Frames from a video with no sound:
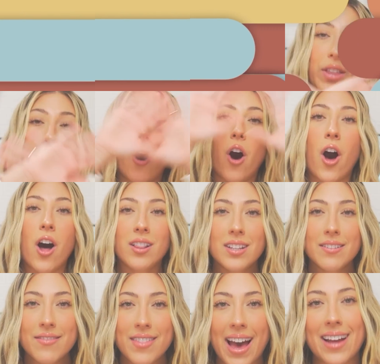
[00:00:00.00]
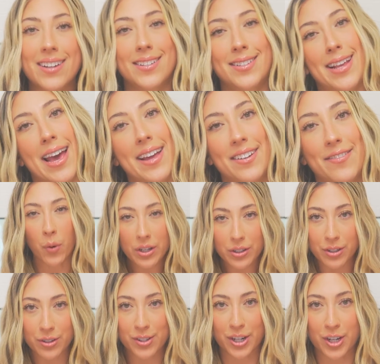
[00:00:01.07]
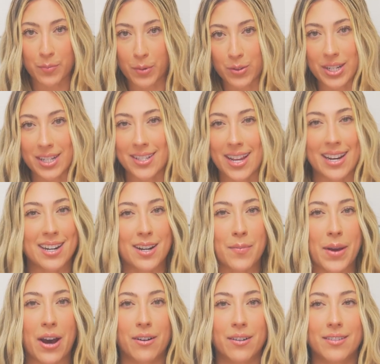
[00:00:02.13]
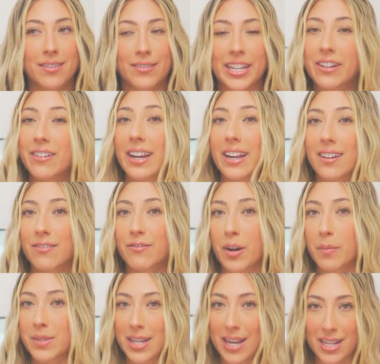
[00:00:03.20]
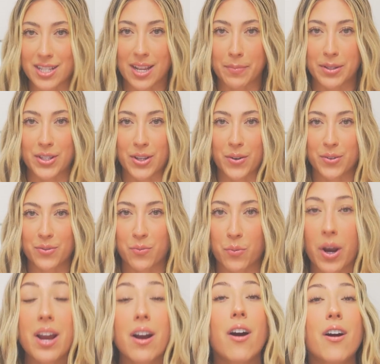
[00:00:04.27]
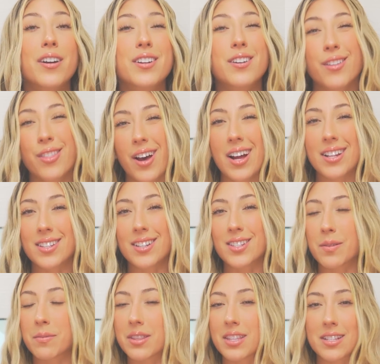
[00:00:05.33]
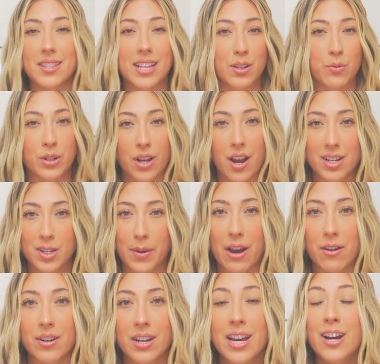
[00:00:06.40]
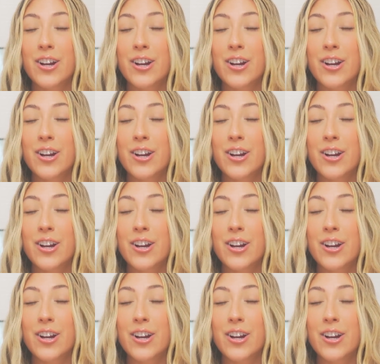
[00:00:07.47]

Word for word: With all of that said, what news are you most excited about hearing from today's episode? What are your thoughts on some of these things we talked about?